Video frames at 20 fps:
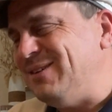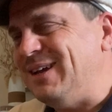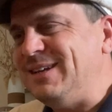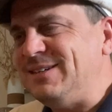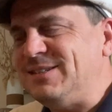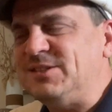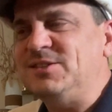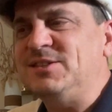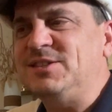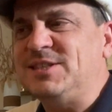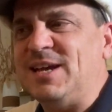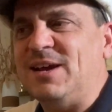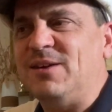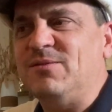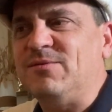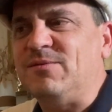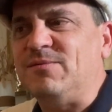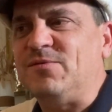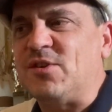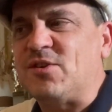doesn't
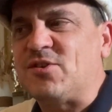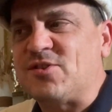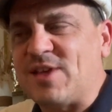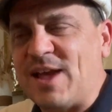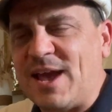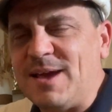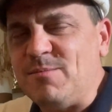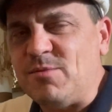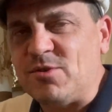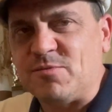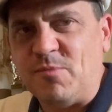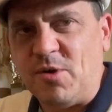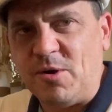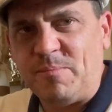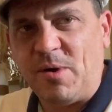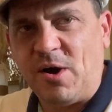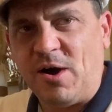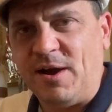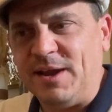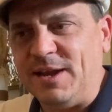sound the same as my
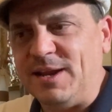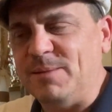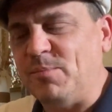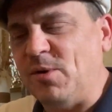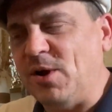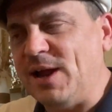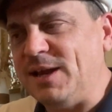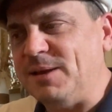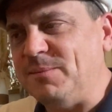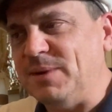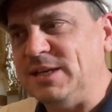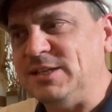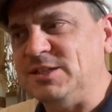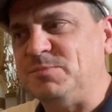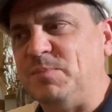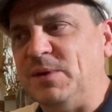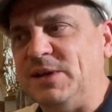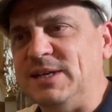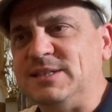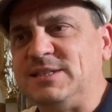Pioneer by any means,
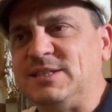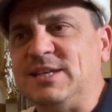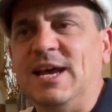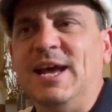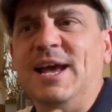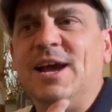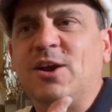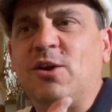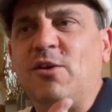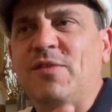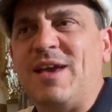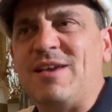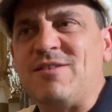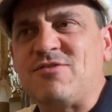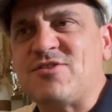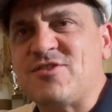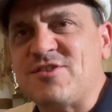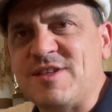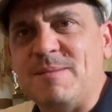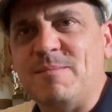but it's got that
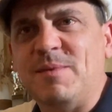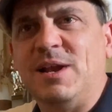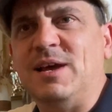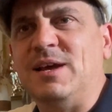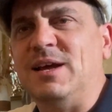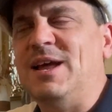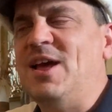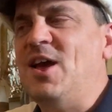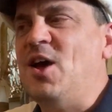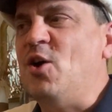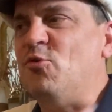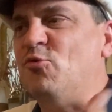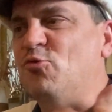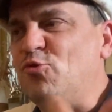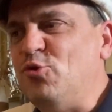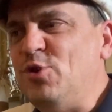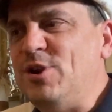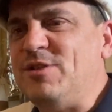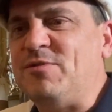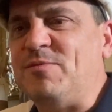similar
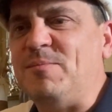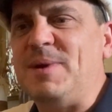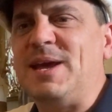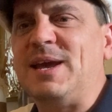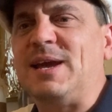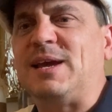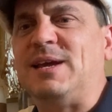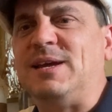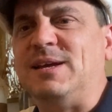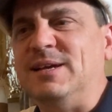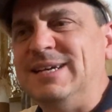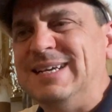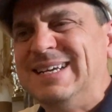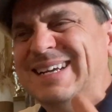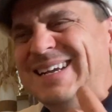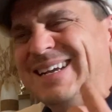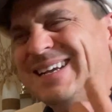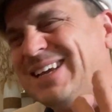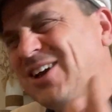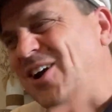rhythmic,
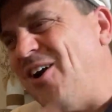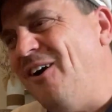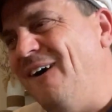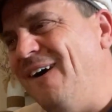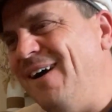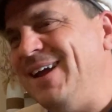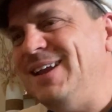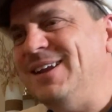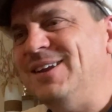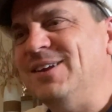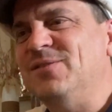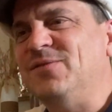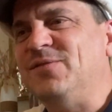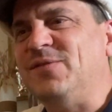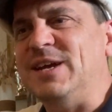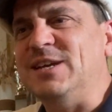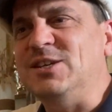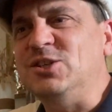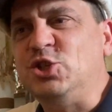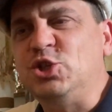kind of
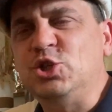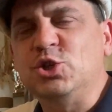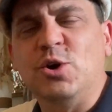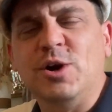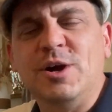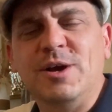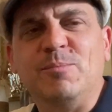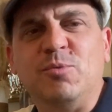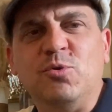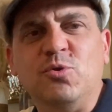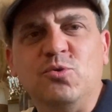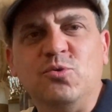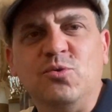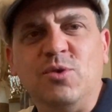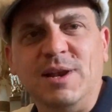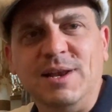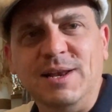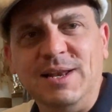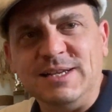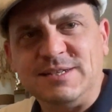enjoyable
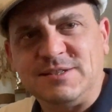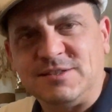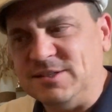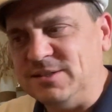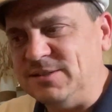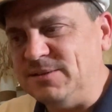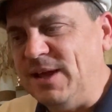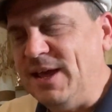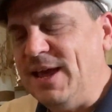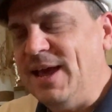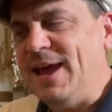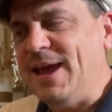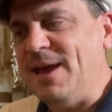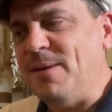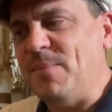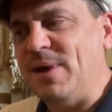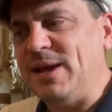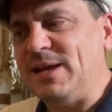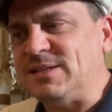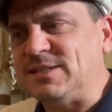listen.
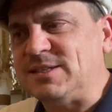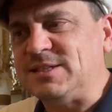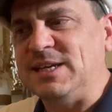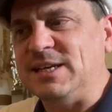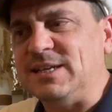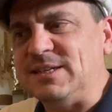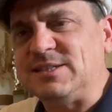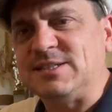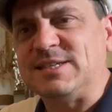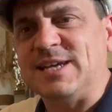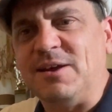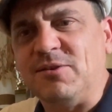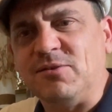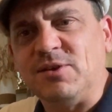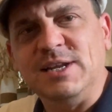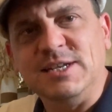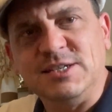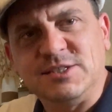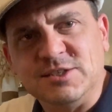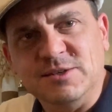It makes things sound
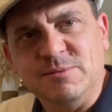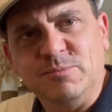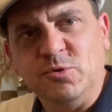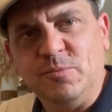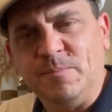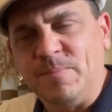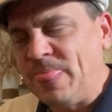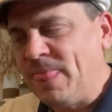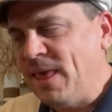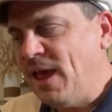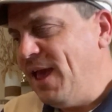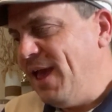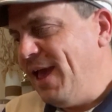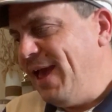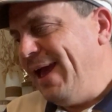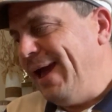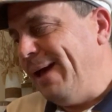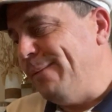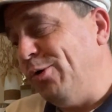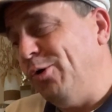listenable.
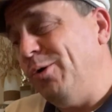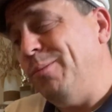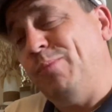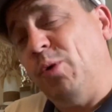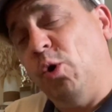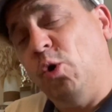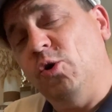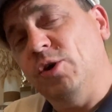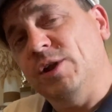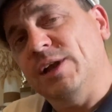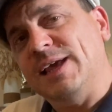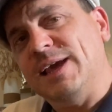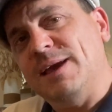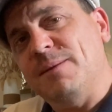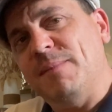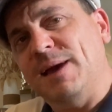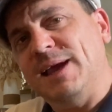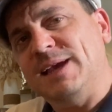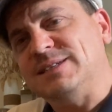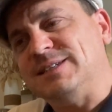And more importantly,
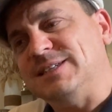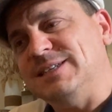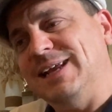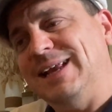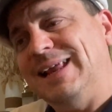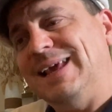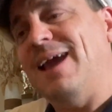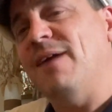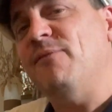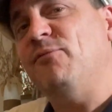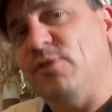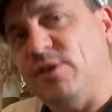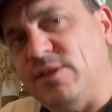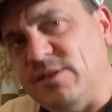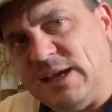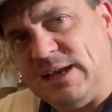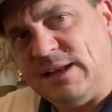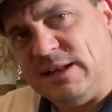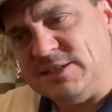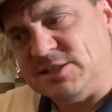it makes nearly
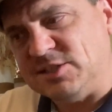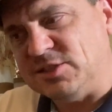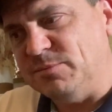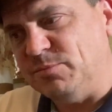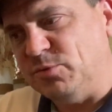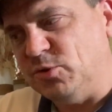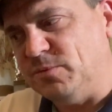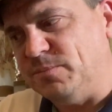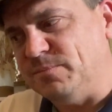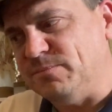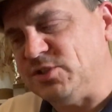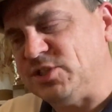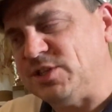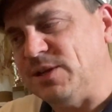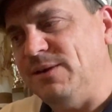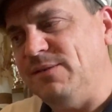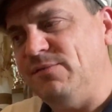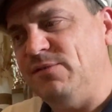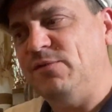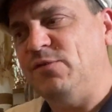everything listenable.
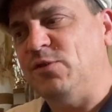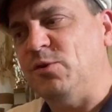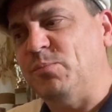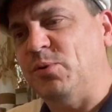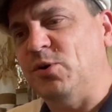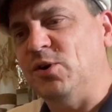So even if you